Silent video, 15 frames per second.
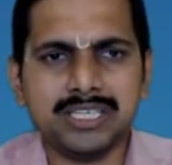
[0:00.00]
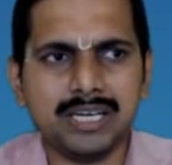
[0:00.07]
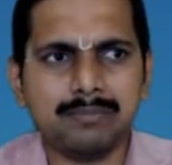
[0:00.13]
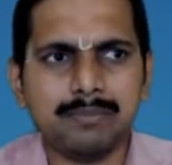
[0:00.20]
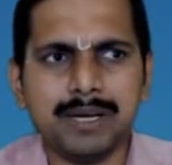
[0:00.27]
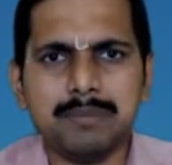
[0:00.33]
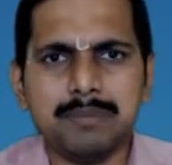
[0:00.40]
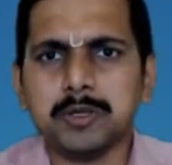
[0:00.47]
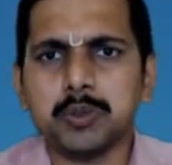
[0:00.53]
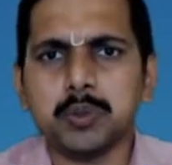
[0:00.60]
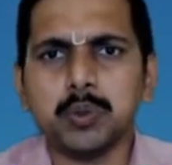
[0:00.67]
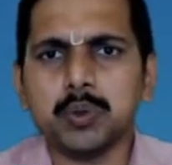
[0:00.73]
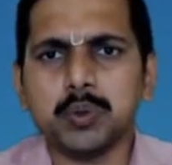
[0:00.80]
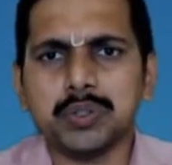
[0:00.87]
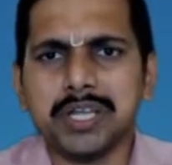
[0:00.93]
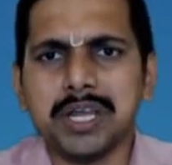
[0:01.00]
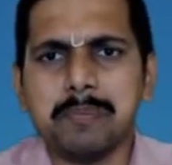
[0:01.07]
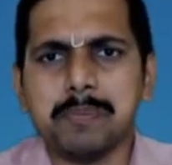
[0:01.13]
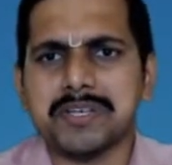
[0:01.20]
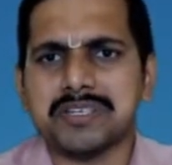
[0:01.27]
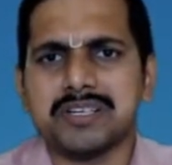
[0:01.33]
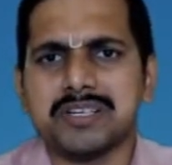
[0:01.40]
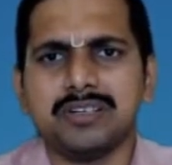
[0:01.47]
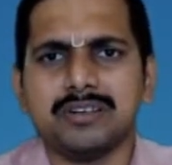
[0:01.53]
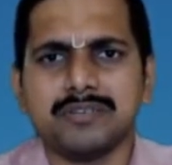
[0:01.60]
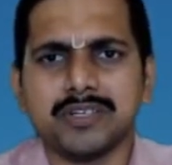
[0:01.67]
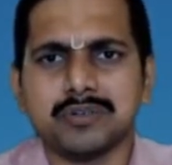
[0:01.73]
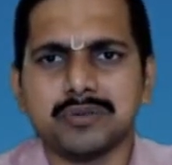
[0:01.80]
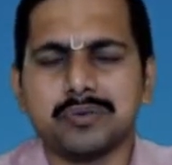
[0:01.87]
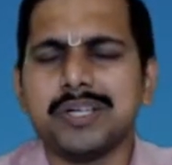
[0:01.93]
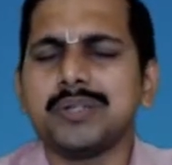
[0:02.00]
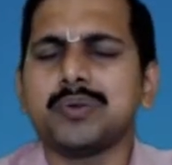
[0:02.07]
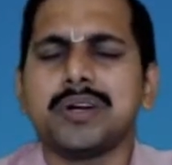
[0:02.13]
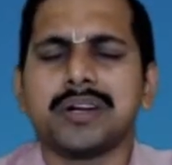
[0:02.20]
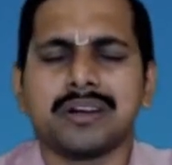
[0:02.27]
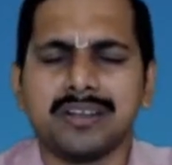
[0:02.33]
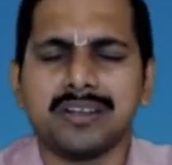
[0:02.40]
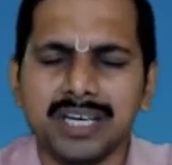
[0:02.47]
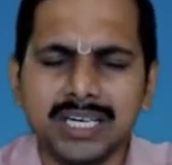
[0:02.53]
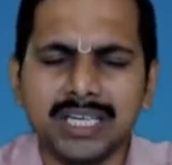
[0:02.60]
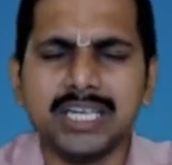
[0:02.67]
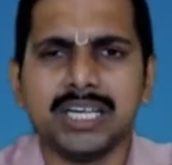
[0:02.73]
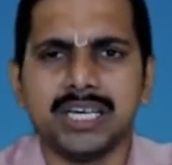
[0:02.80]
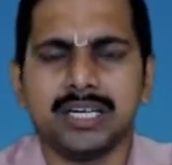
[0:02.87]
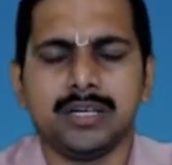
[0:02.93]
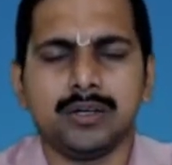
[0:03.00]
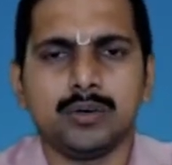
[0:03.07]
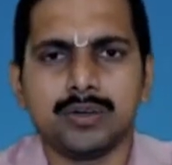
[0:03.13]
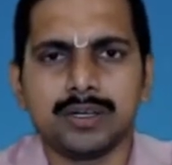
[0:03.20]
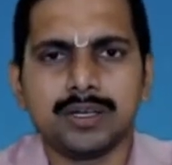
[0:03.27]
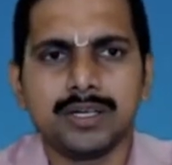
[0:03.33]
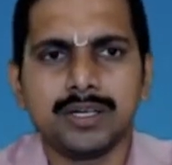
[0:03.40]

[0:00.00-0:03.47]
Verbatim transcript: there might be 2 to 3% of the students who are really, really good.